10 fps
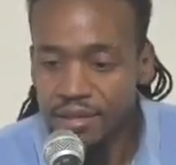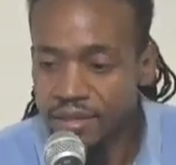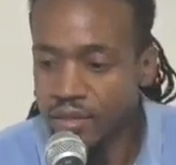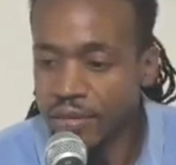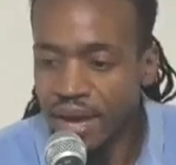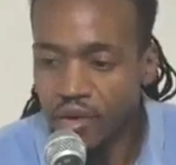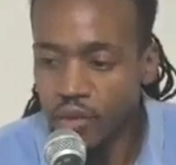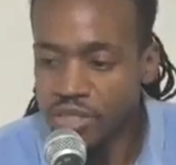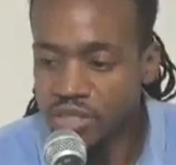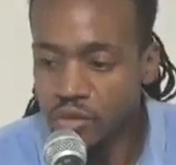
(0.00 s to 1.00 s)
no matter
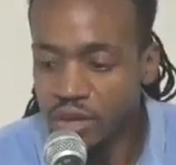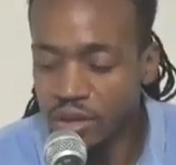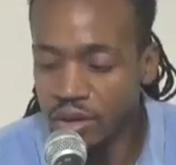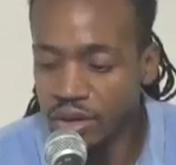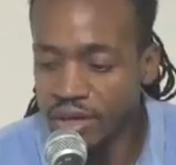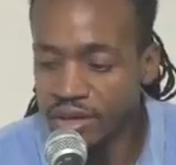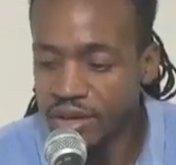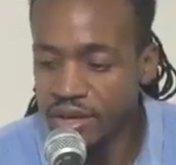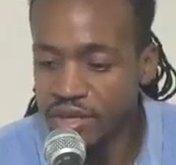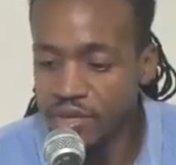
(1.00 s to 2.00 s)
what's going on,
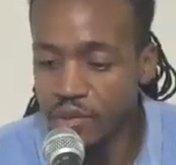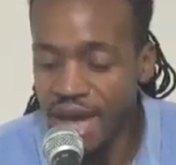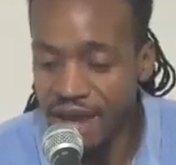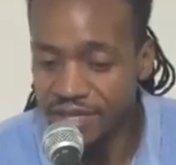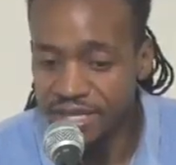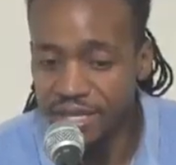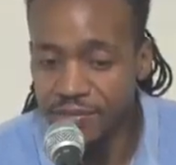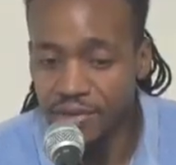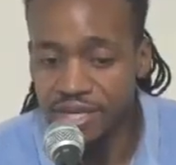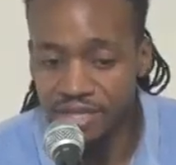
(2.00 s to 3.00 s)
you have to keep
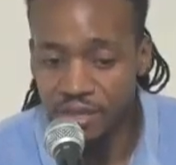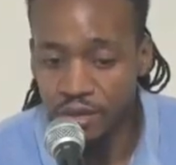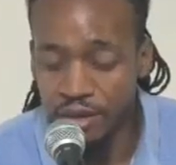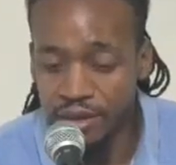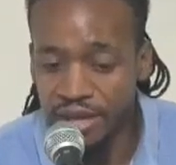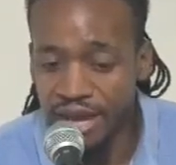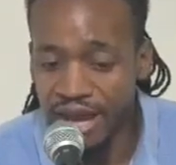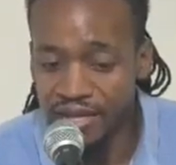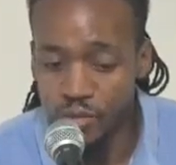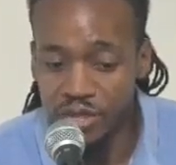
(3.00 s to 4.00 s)
pressing on.
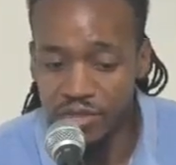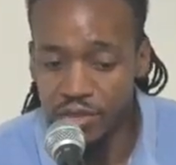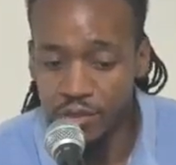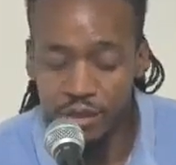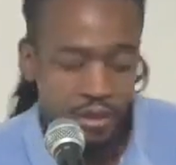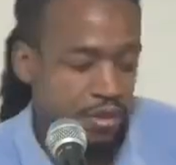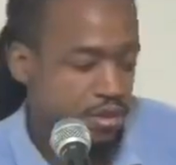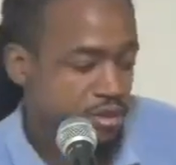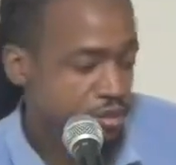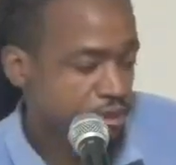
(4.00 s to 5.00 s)
God is with you.
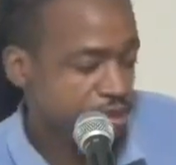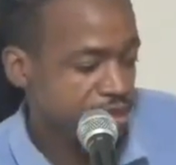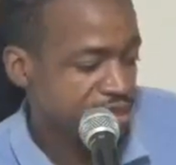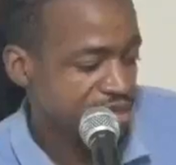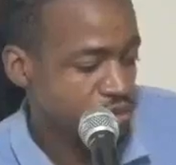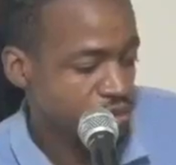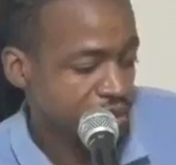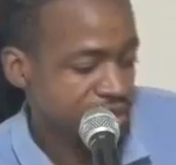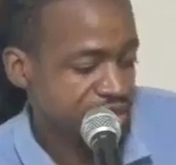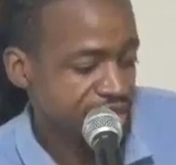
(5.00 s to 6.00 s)
So that's what we're going
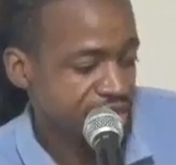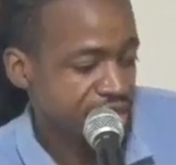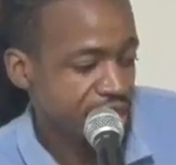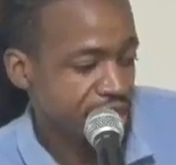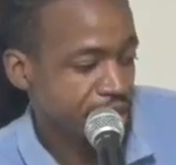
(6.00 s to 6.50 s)
to sing today.